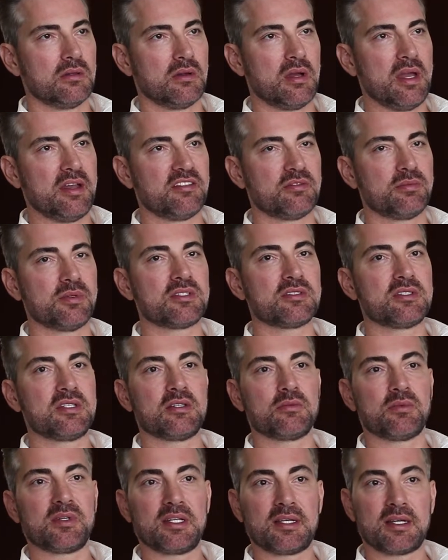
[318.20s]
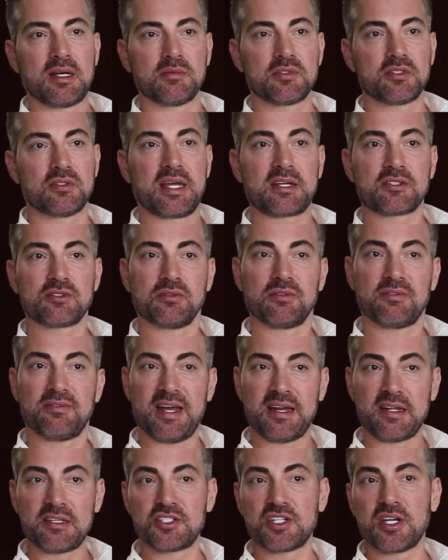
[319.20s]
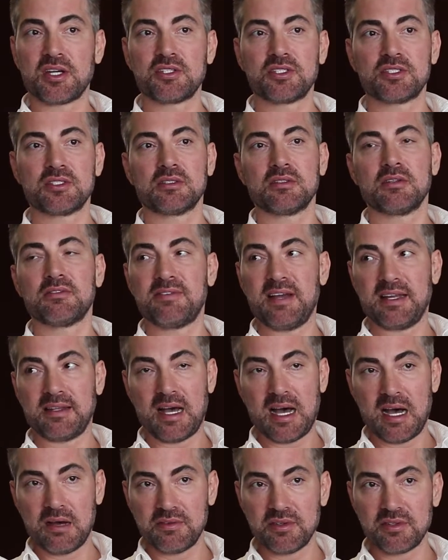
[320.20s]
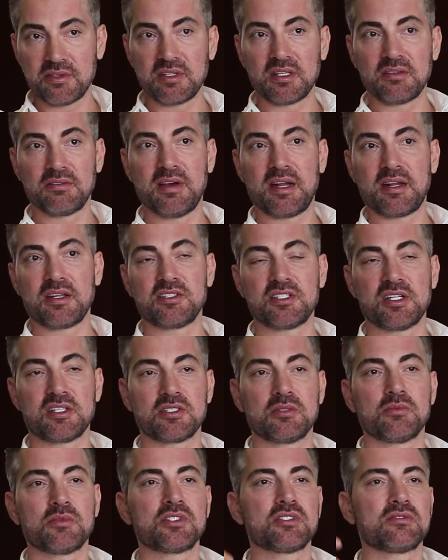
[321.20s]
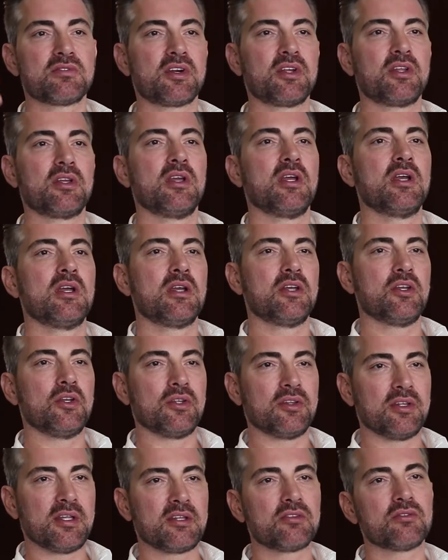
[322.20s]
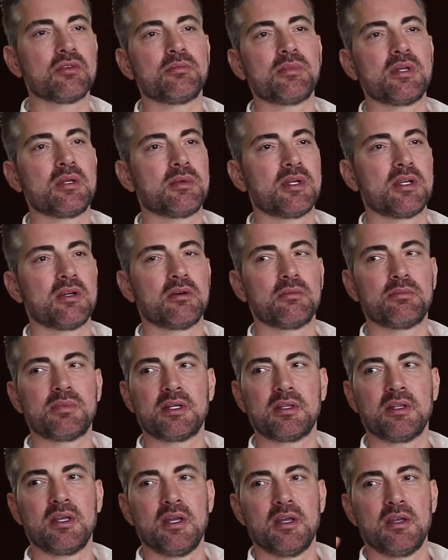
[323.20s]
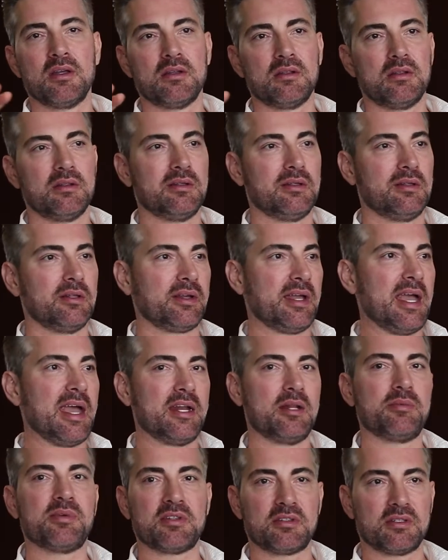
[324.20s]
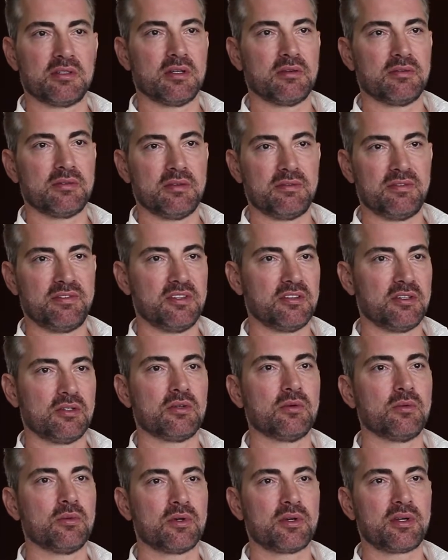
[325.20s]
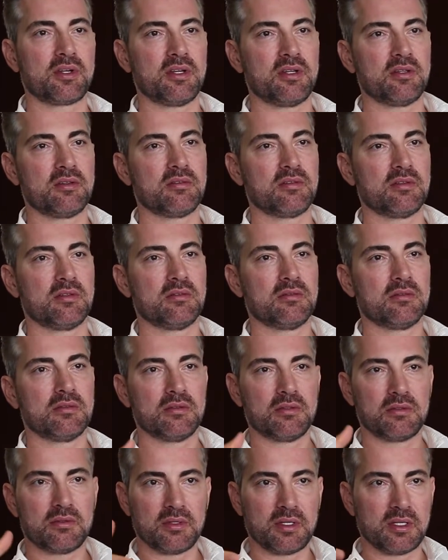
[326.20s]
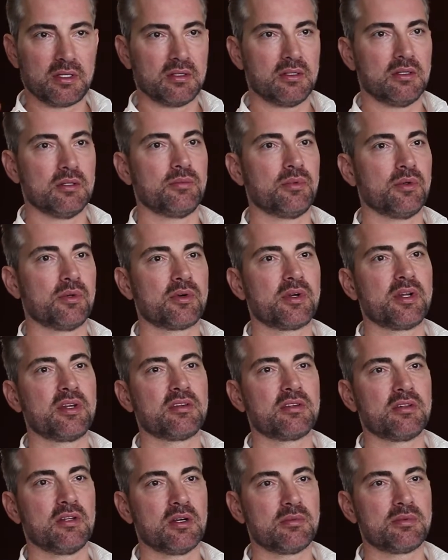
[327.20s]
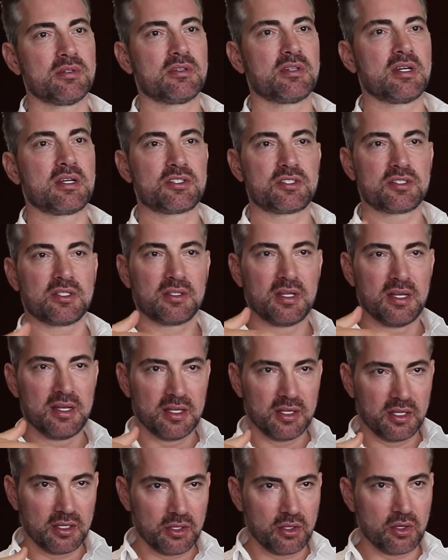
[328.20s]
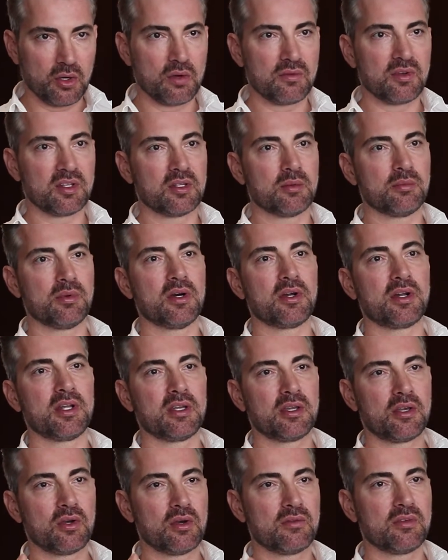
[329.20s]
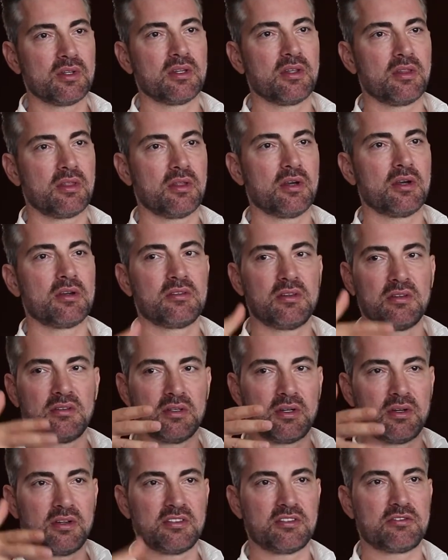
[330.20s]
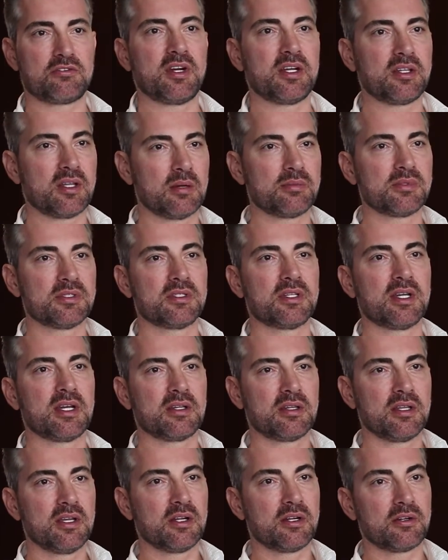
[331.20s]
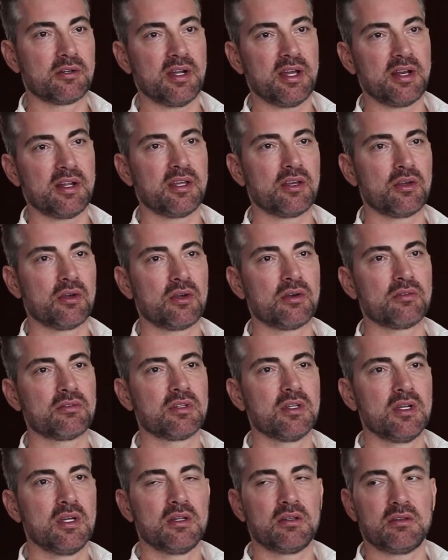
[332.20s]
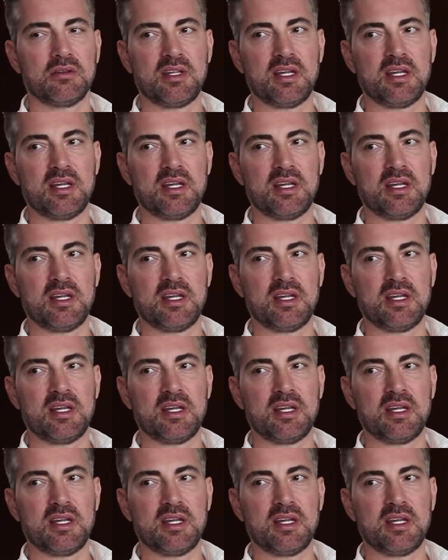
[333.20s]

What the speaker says: expertise when it comes to actual fat injection, fat harvesting, fat injection, which is very unique to BBL. But like 80% of the physical work is doing laborious liposuction, curving the body, curving the thighs. It's not a straight up and down, creating curves. So